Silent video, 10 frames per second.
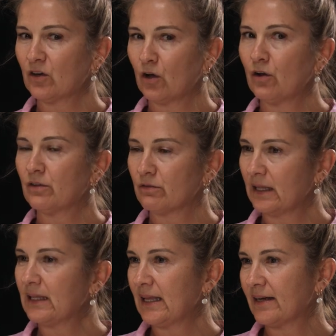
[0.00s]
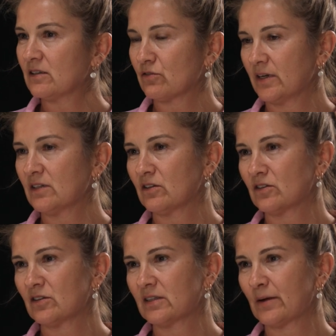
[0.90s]
know the latest
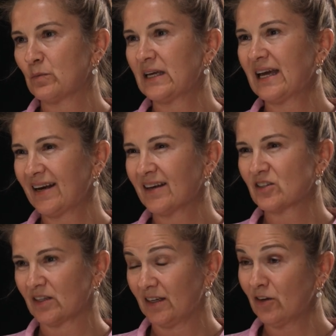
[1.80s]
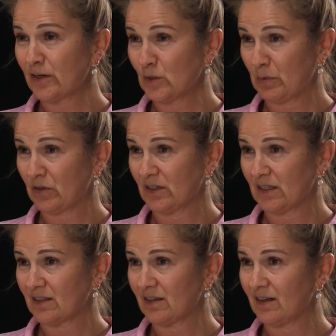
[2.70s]
research is saying we can actually increase bone
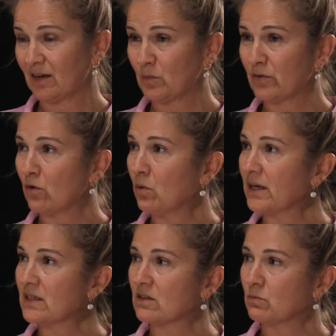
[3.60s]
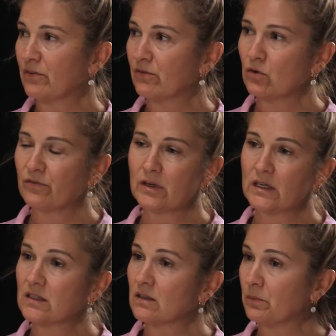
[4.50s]
density. And we've thought for
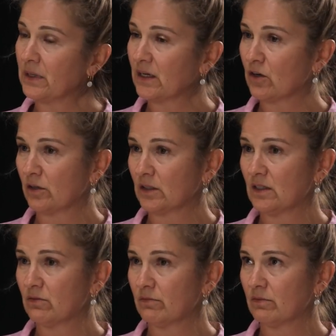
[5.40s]
years that we can only,